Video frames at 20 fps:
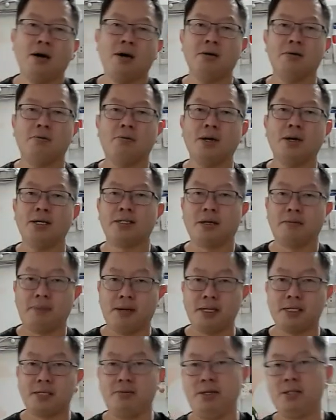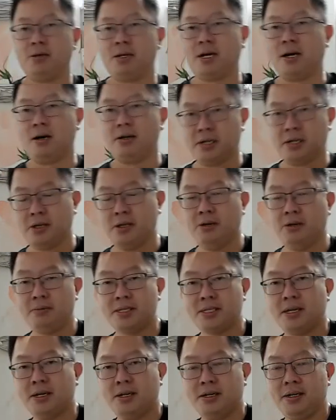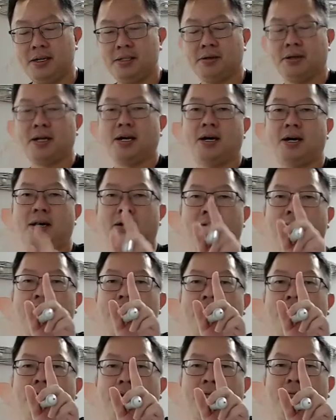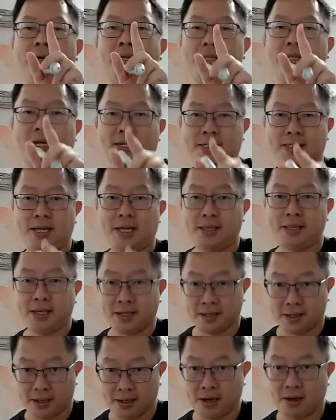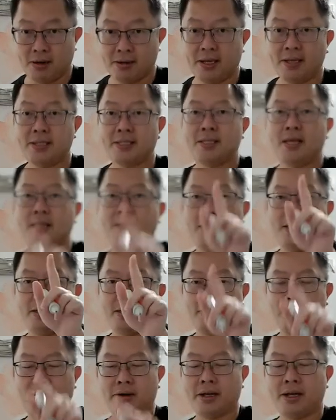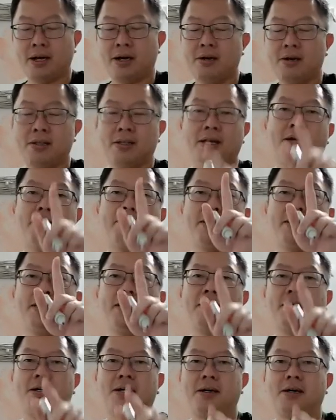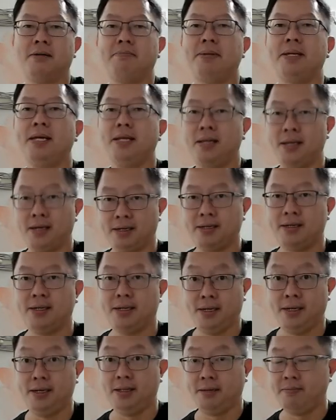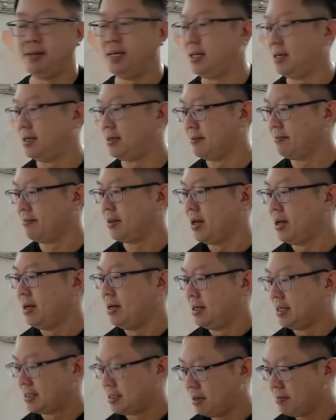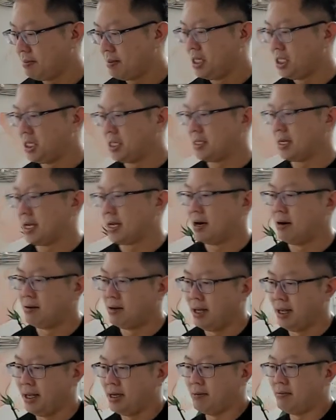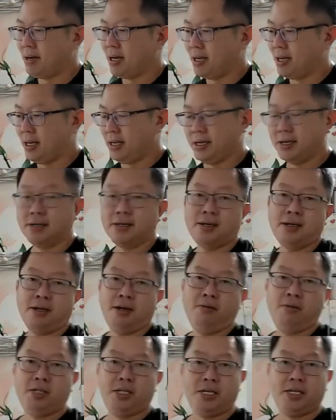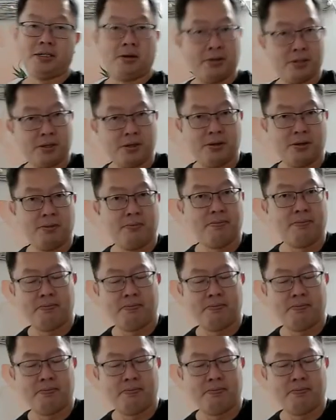what is the best way to count the cubes? Is to count when they are standing. Count them standing. Or count them in the pillar. Some teachers, they count layer by layer, which is also